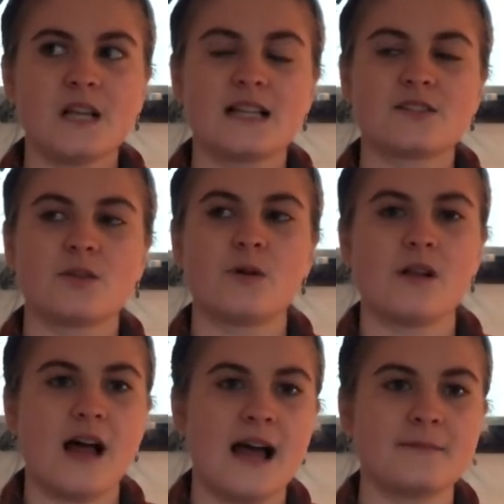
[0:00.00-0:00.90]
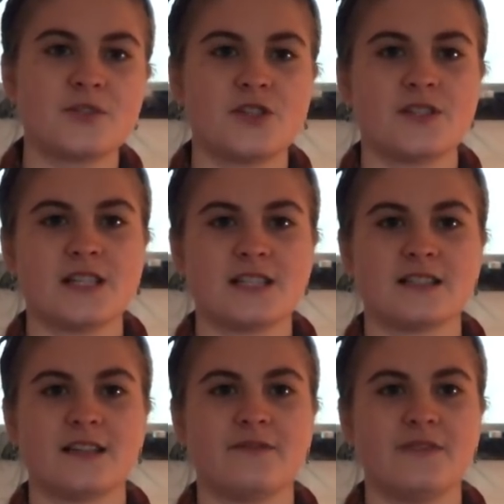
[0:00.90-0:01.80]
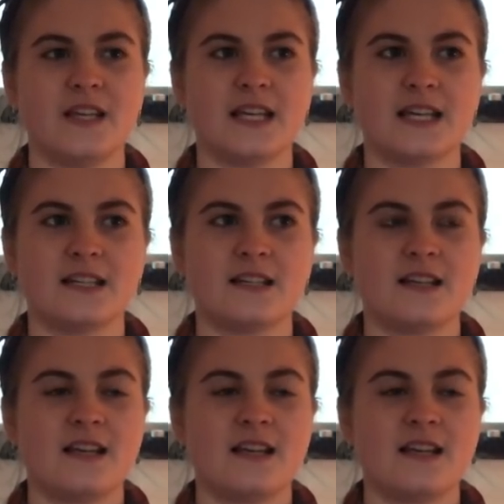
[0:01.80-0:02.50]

And so while I'm choosing to live vegan,